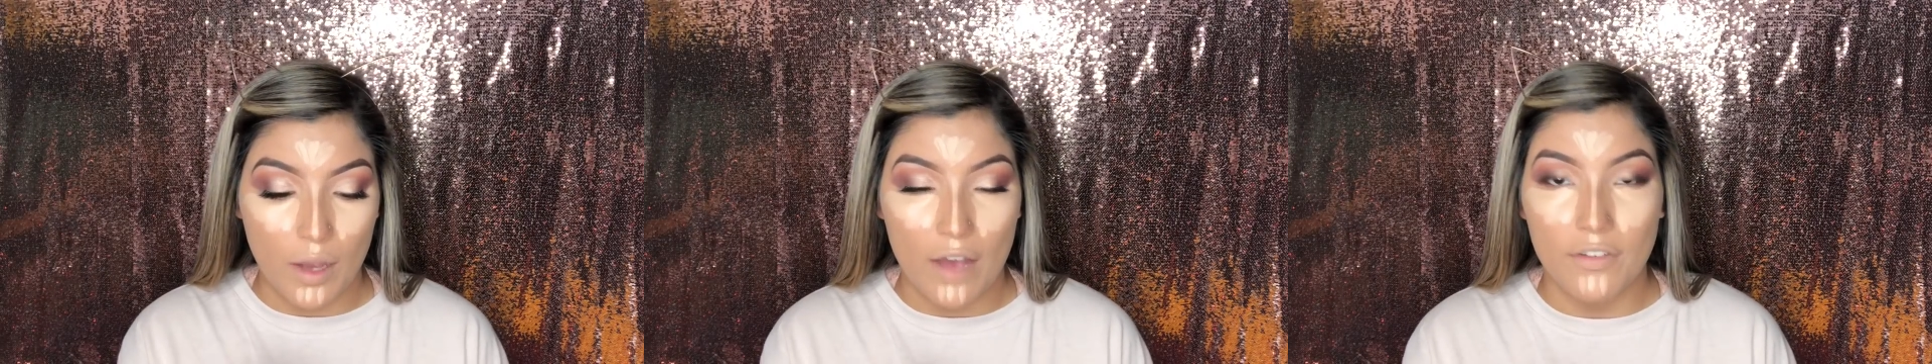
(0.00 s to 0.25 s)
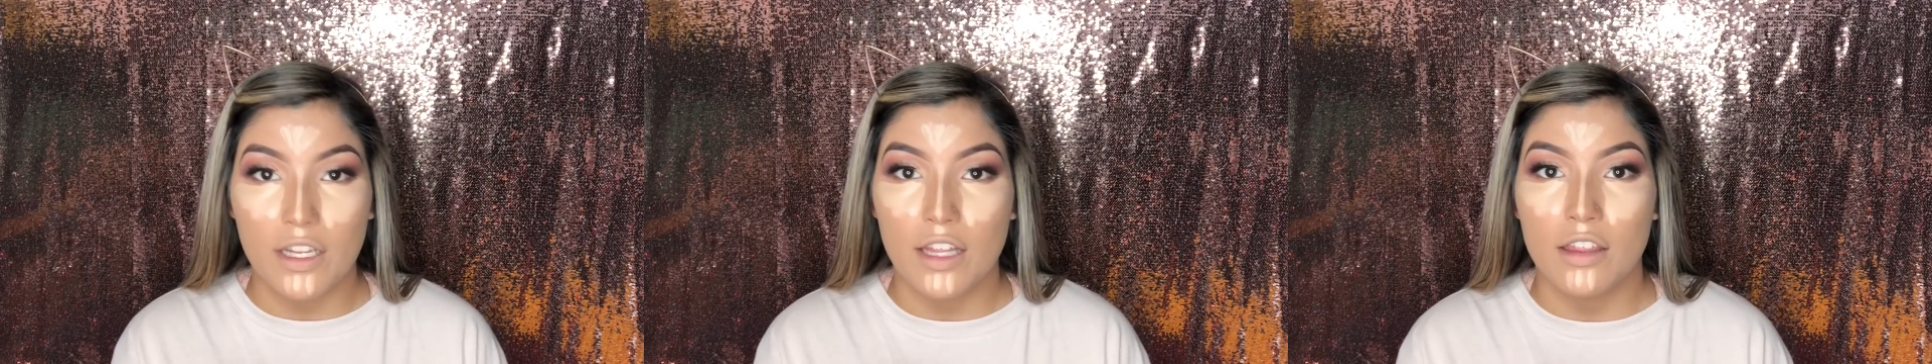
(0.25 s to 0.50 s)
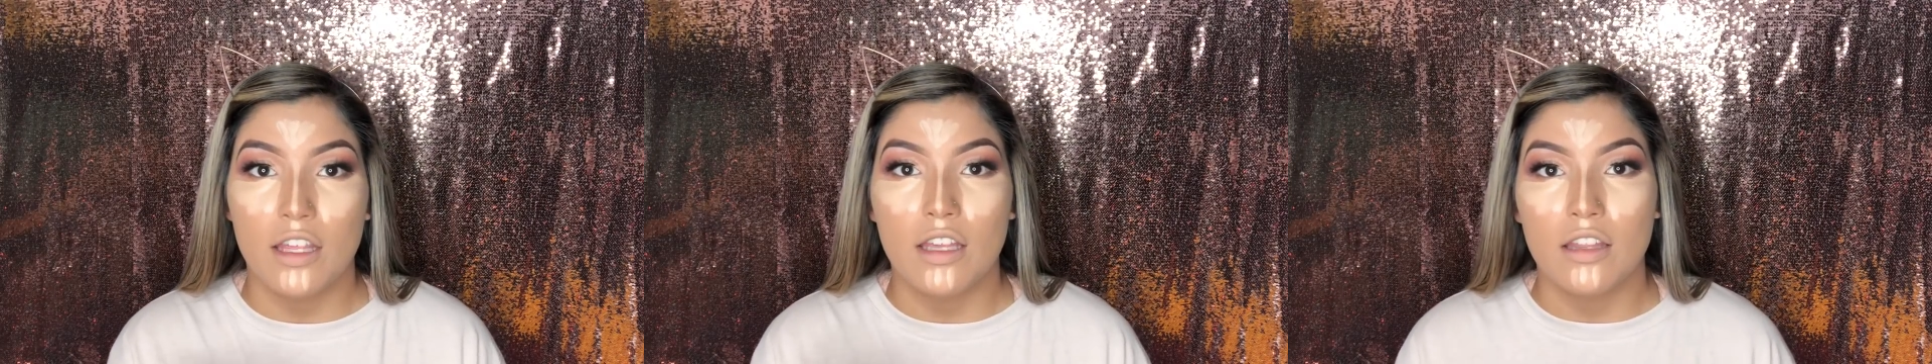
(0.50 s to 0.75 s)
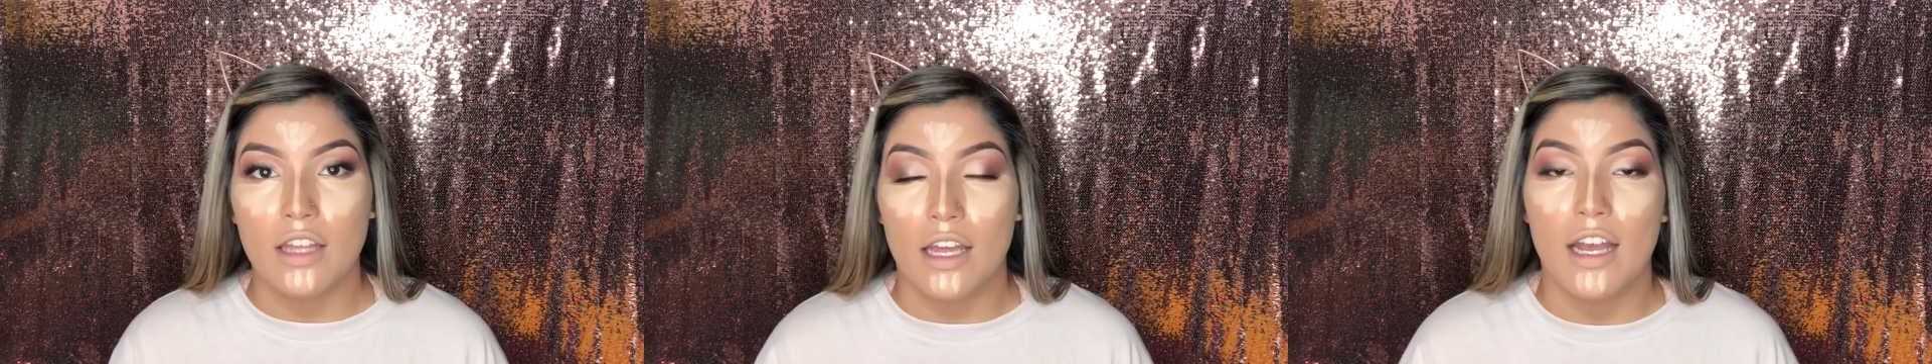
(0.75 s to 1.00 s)
have
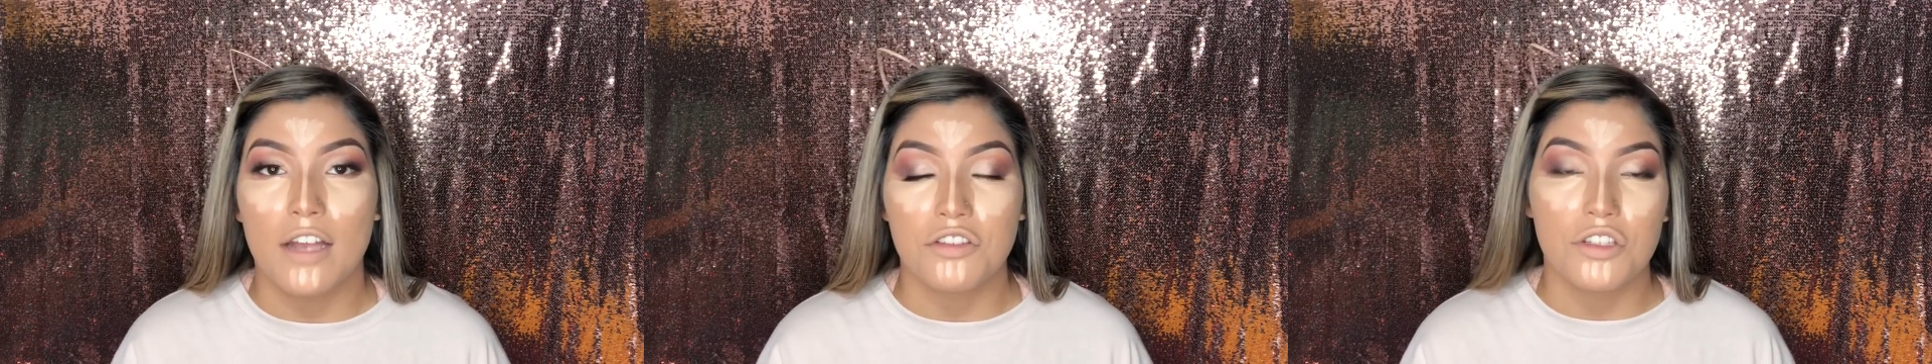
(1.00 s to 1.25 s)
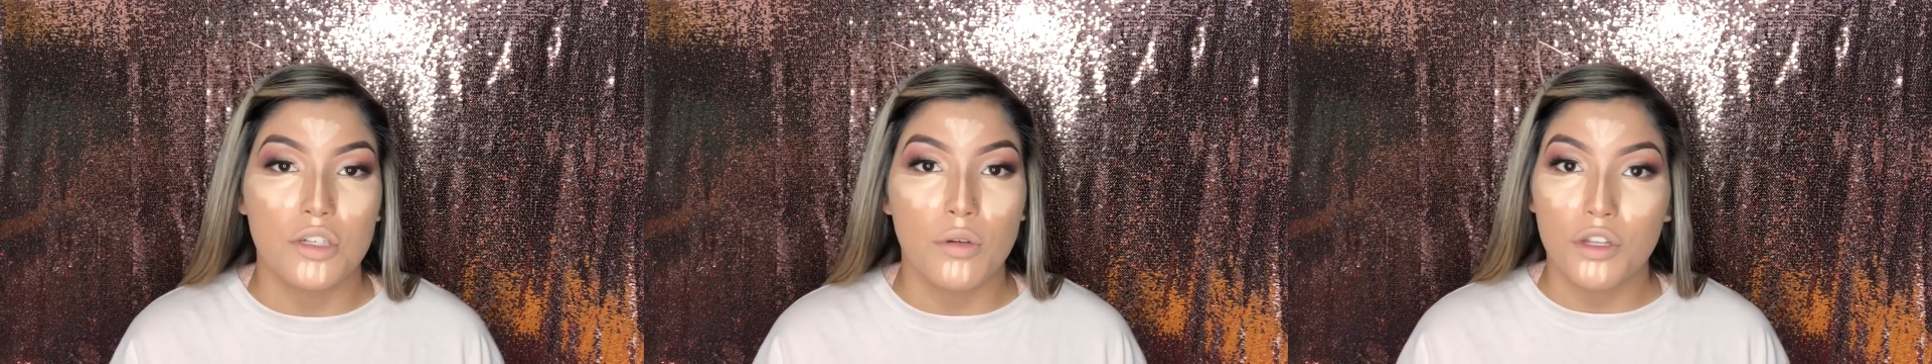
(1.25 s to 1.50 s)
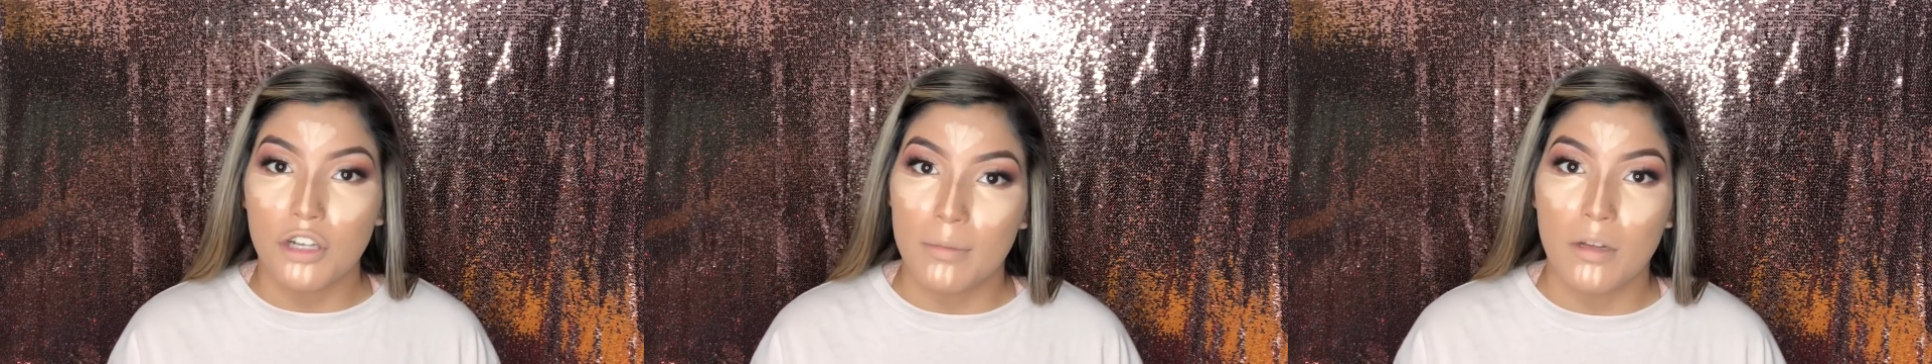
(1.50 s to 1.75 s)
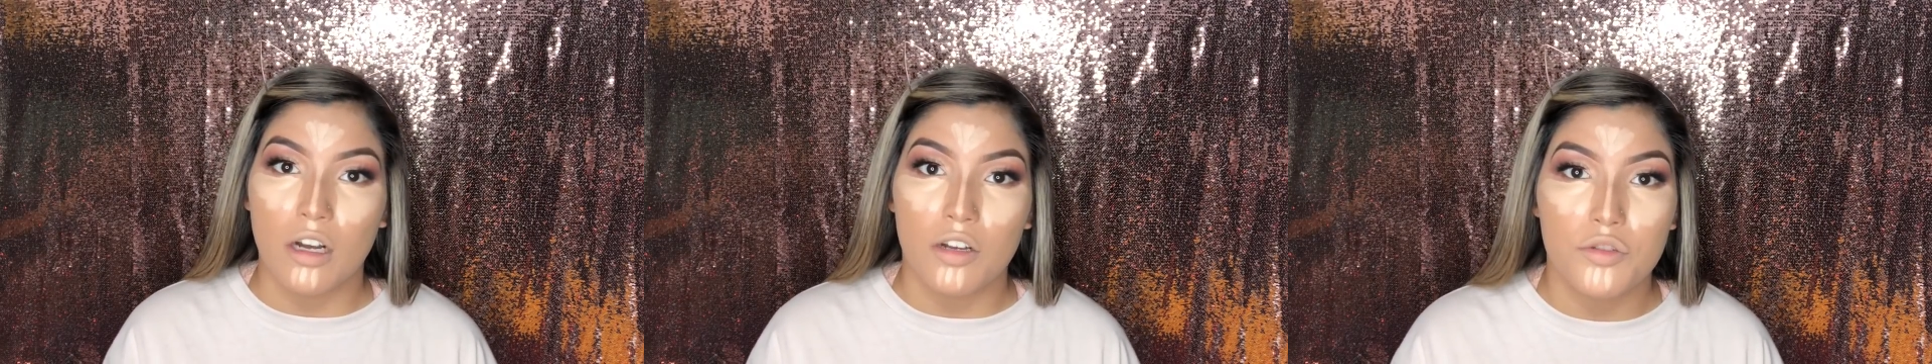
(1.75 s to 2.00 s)
anything that has to do with cream
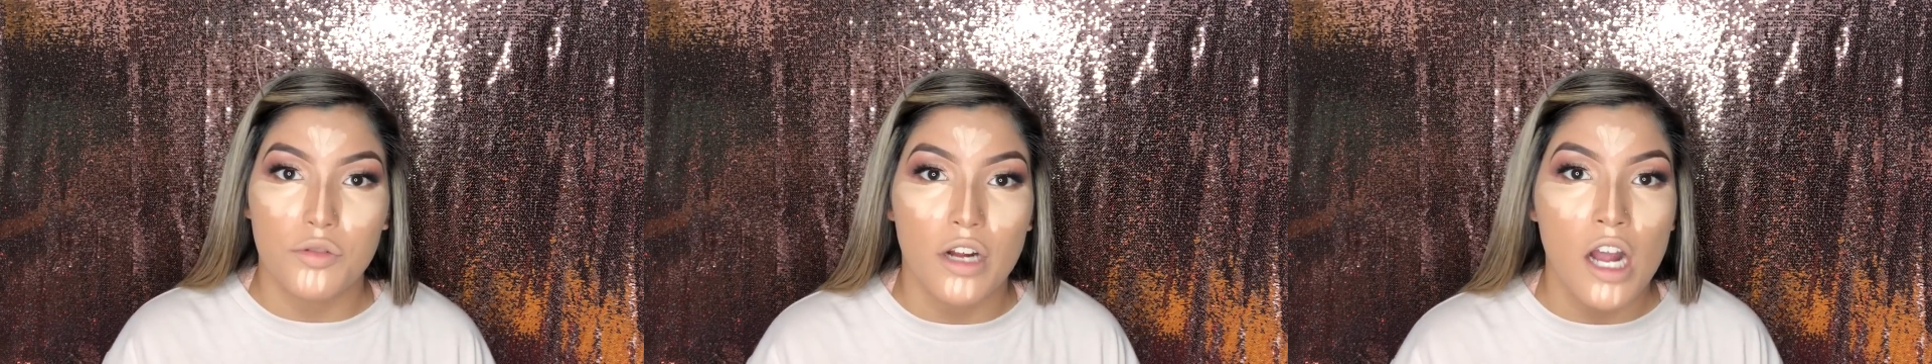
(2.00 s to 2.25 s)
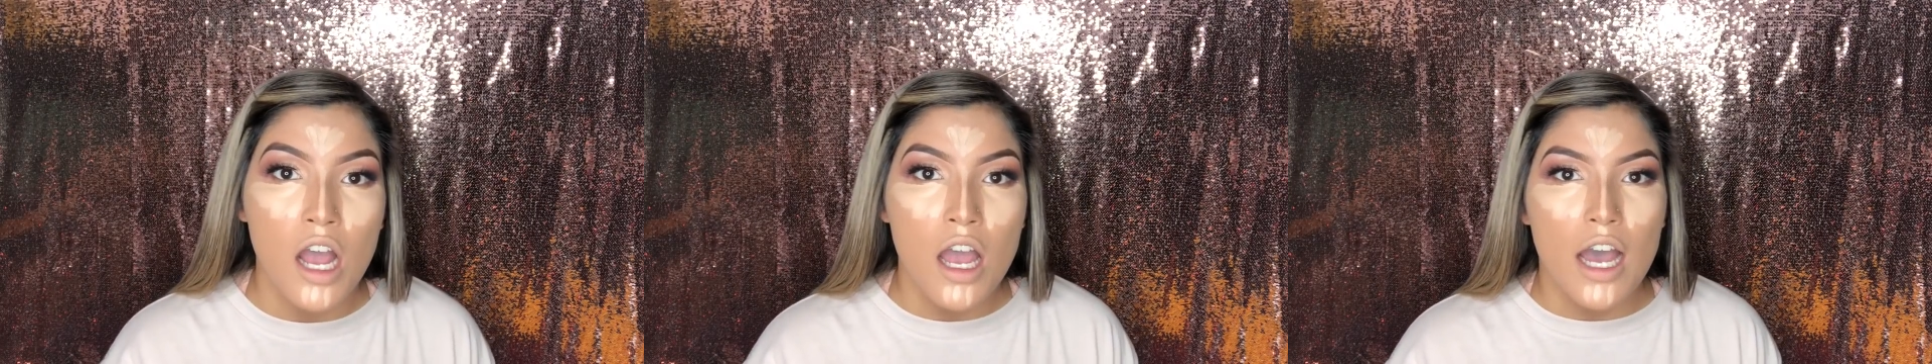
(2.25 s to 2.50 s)
contour.